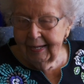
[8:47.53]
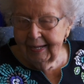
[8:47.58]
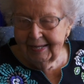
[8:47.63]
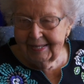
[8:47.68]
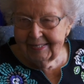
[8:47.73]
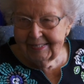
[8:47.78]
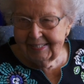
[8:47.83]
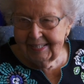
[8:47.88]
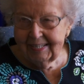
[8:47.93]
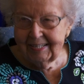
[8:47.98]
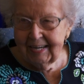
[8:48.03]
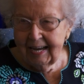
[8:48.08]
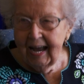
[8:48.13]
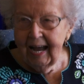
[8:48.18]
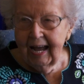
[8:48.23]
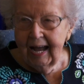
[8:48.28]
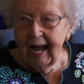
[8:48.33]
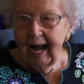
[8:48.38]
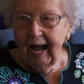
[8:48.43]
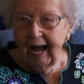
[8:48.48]
I said,
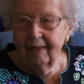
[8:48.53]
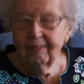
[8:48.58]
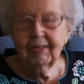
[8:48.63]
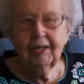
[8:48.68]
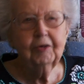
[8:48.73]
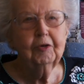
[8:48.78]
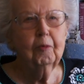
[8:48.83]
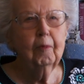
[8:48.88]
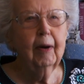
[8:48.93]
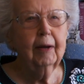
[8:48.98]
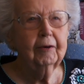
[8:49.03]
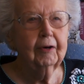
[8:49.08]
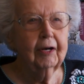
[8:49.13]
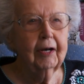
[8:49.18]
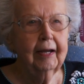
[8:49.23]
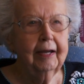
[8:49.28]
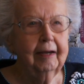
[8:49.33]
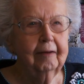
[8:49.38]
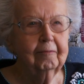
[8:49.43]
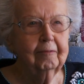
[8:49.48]
I think you better
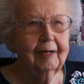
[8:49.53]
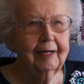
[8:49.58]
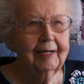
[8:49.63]
leave.